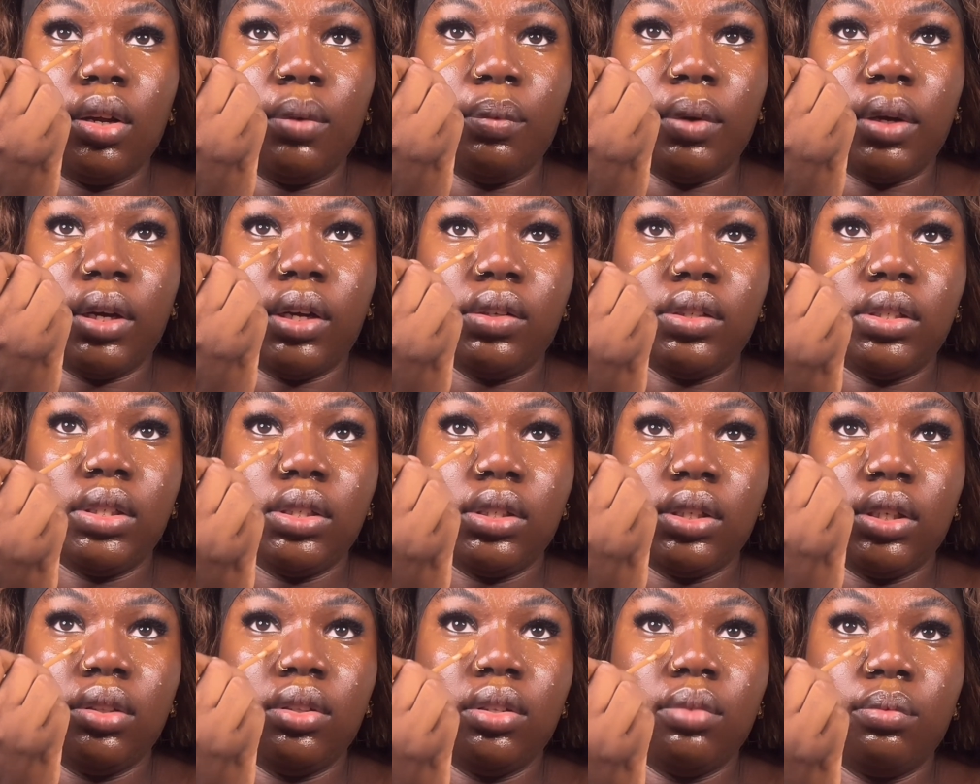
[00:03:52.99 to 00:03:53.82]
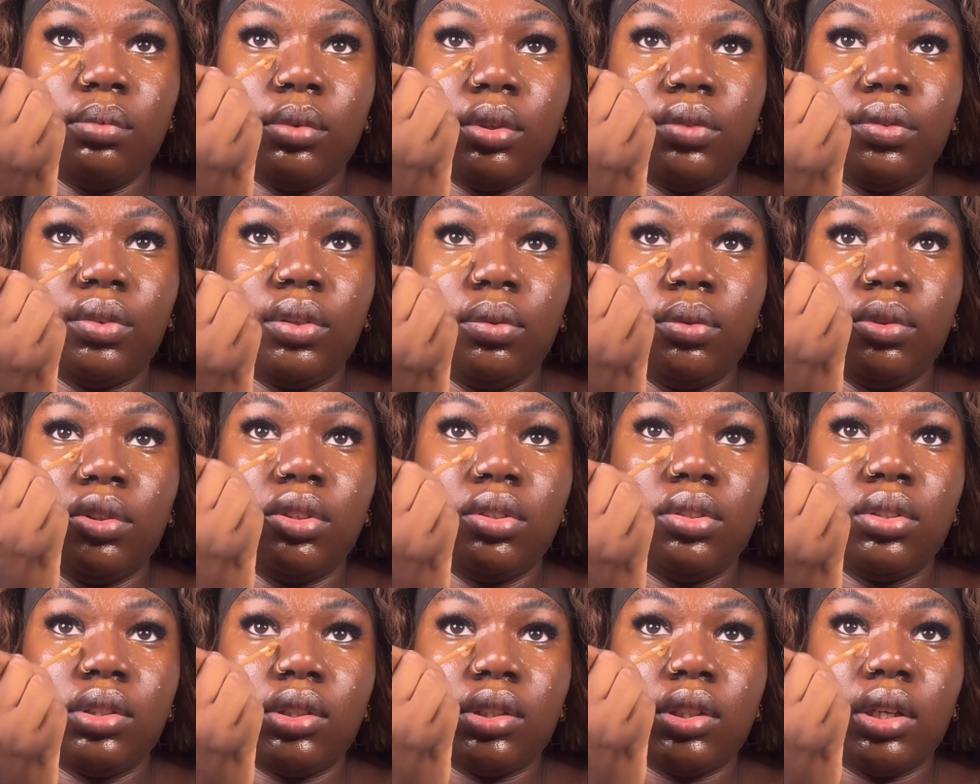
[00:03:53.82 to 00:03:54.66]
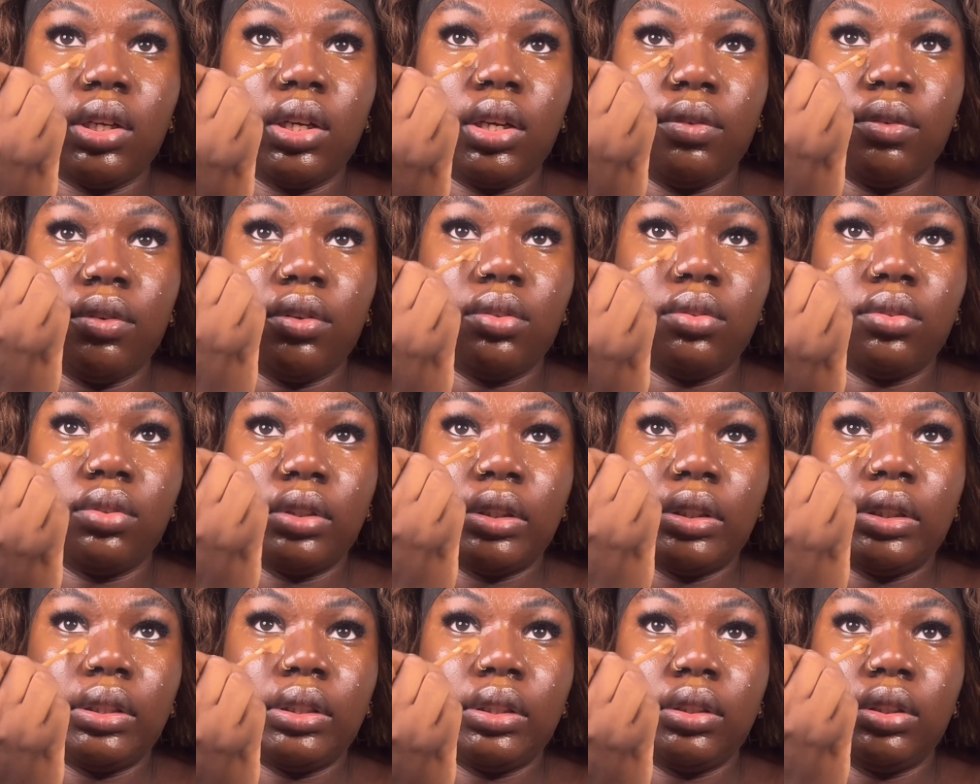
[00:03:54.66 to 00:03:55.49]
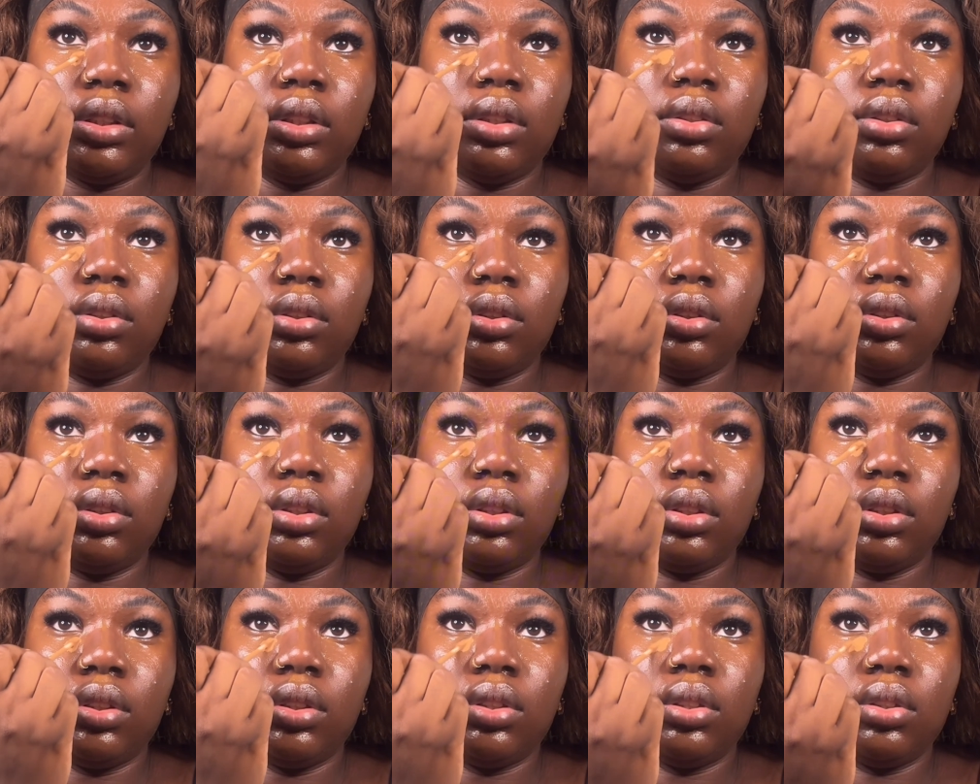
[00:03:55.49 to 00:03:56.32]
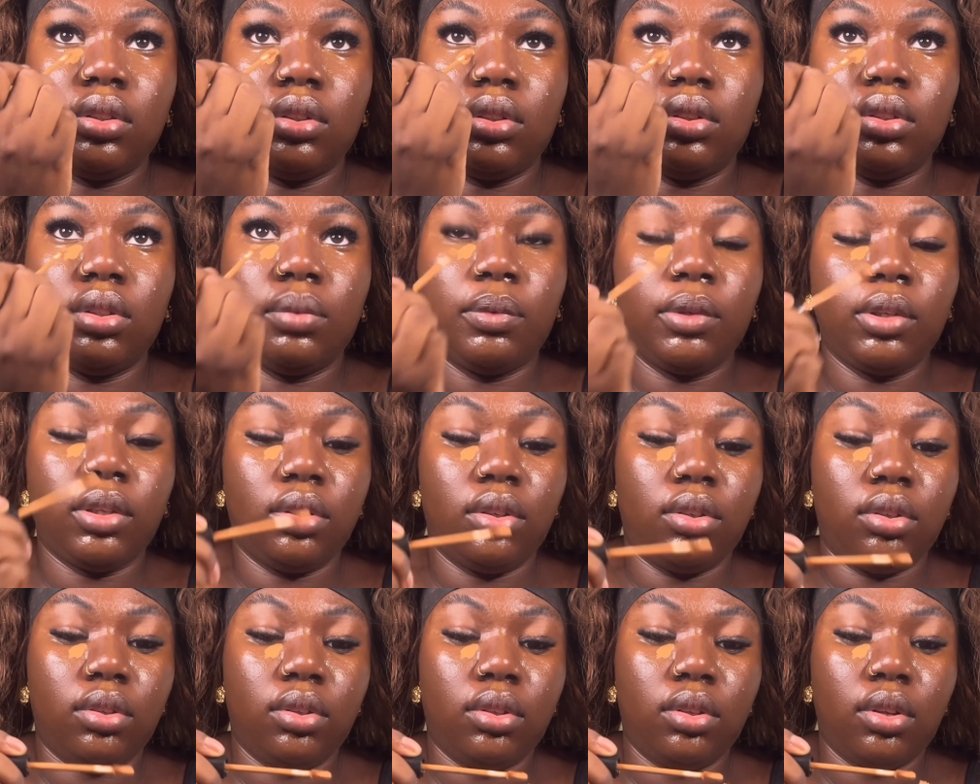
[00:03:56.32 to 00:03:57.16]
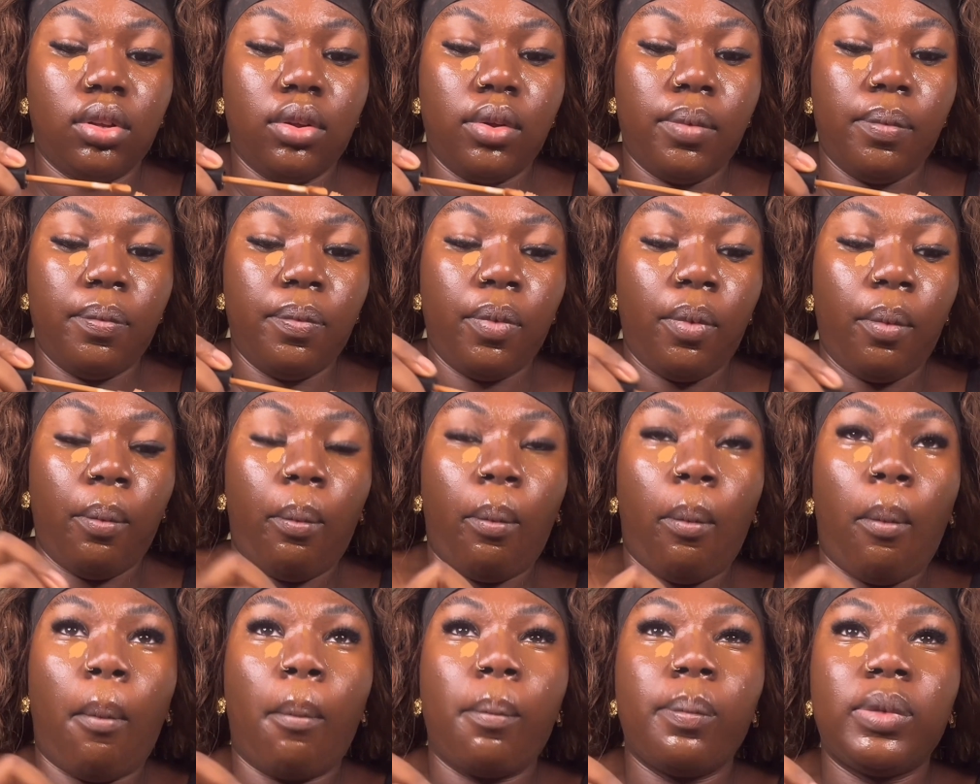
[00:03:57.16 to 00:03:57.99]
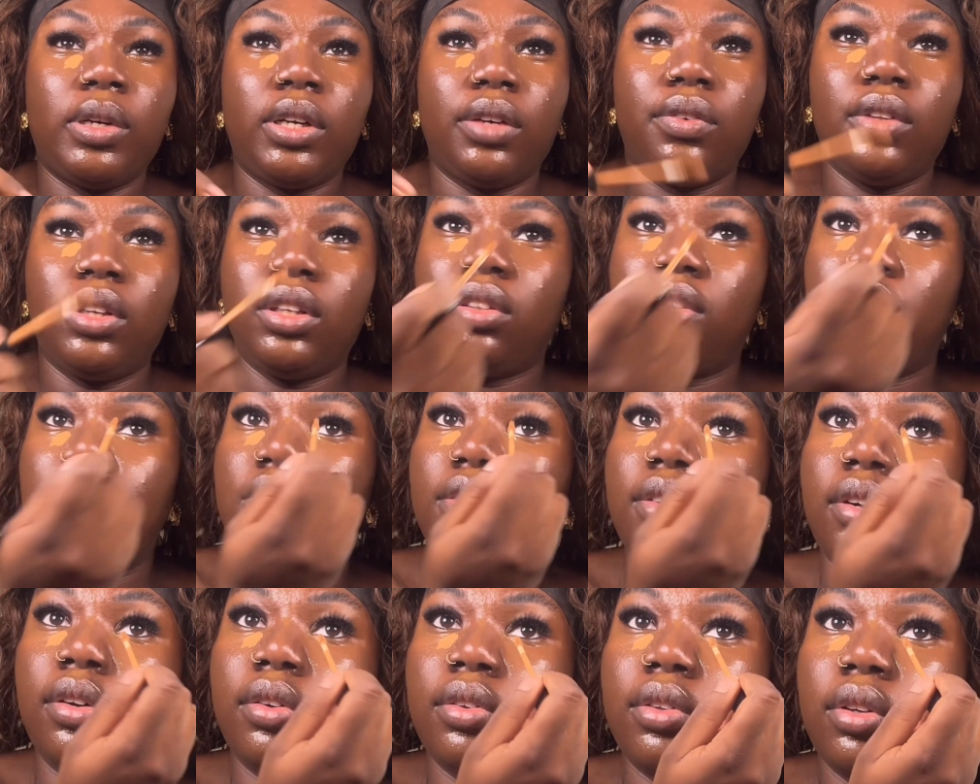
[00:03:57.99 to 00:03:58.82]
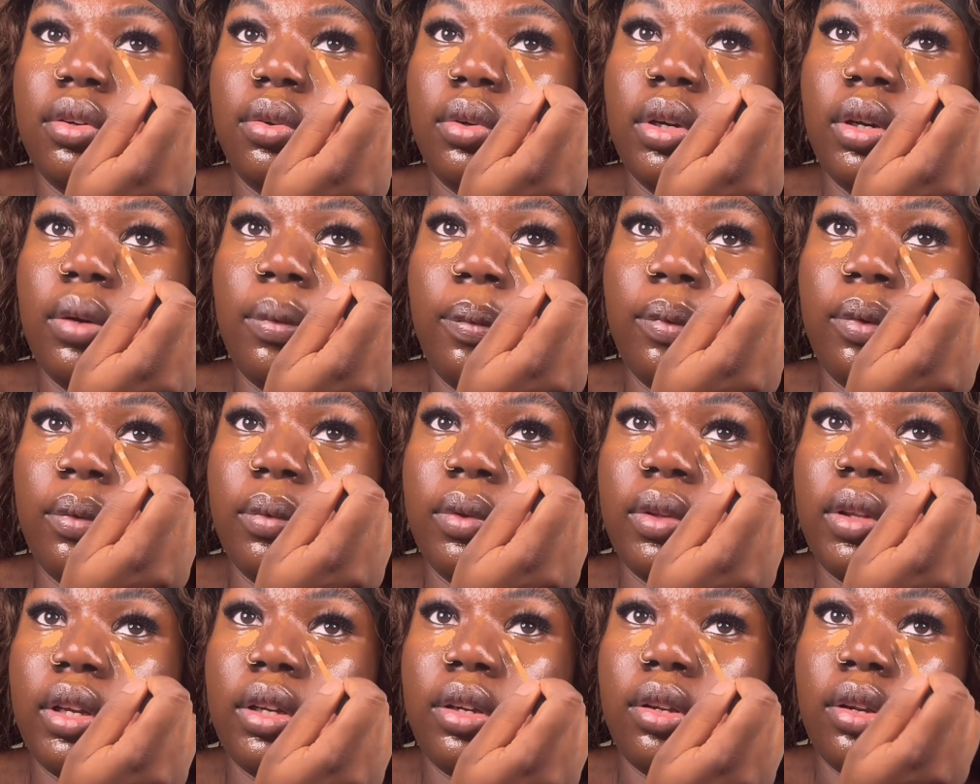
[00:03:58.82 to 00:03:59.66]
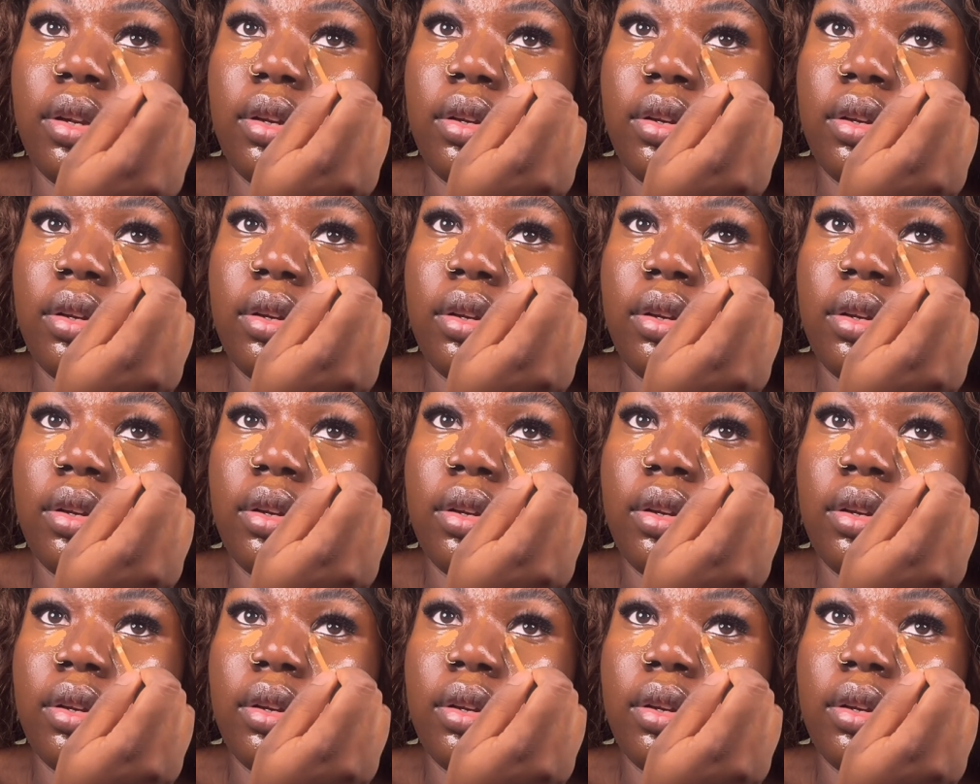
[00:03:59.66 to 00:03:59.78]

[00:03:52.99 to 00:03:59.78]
I just like the Morphe ones. I haven't tried any other concealer to be honest. But I feel like this also helps with like the